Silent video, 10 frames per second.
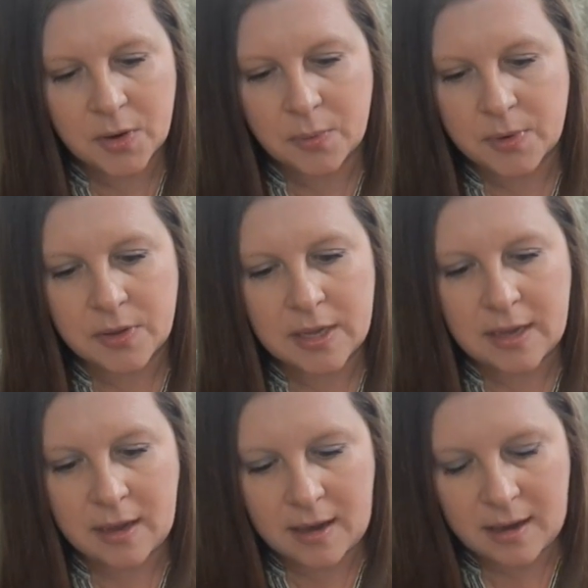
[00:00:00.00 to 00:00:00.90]

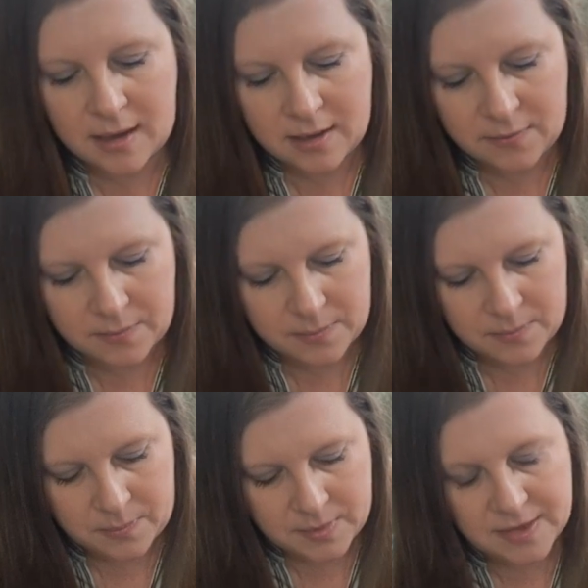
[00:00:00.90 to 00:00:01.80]
really
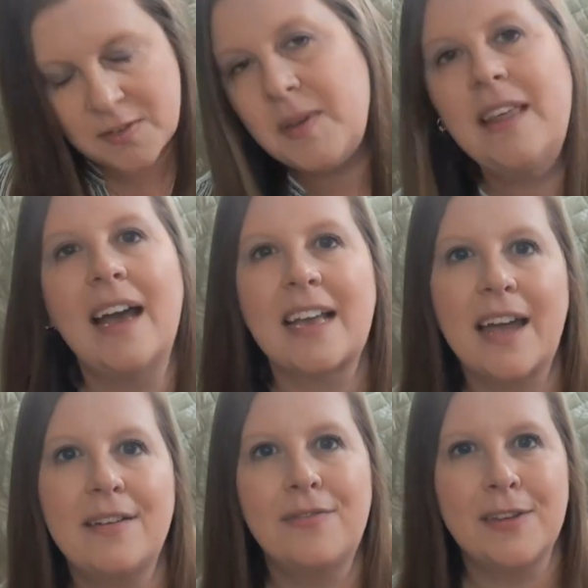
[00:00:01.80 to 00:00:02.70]
gives me that
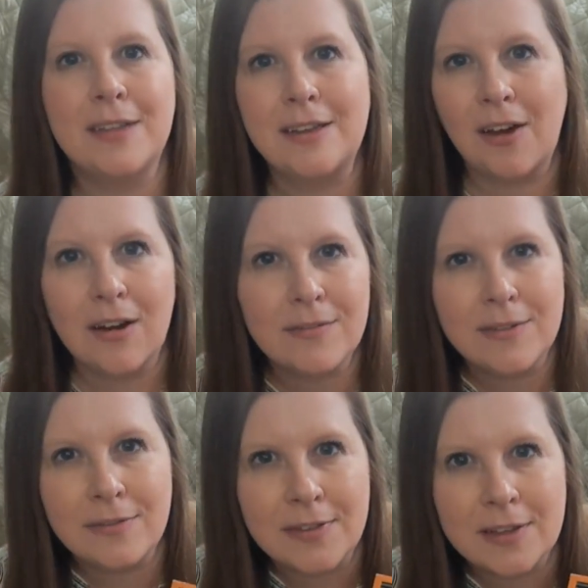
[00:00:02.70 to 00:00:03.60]
kind of Finley
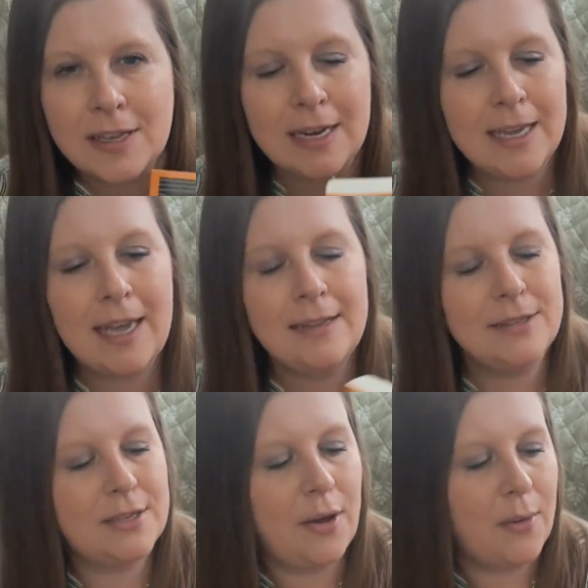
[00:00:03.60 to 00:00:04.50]
Donovan feeling again.
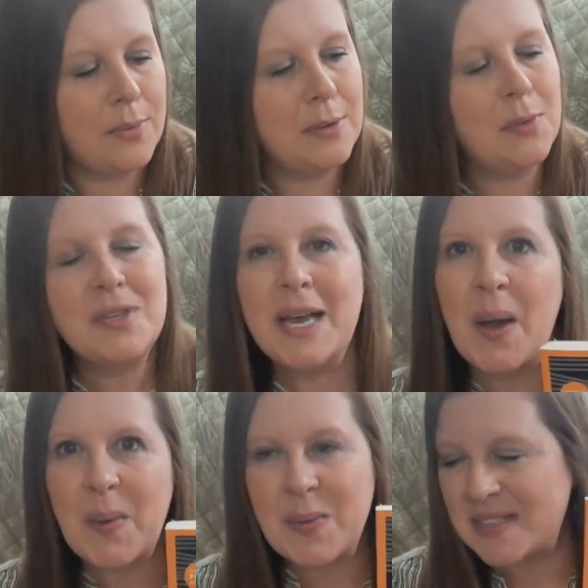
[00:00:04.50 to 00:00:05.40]
So we will
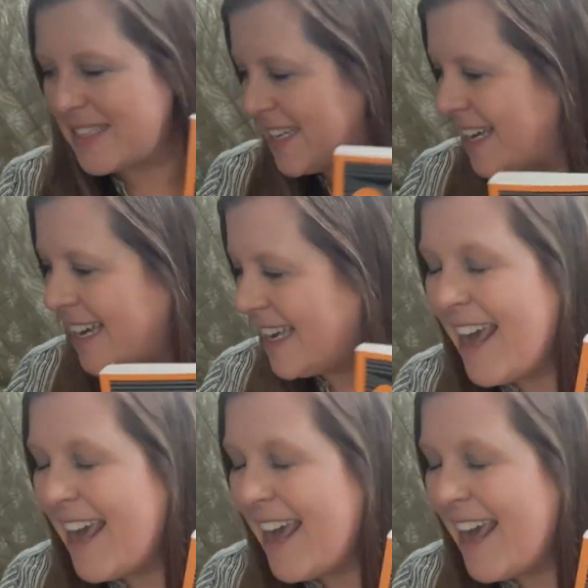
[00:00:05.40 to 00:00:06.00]
see.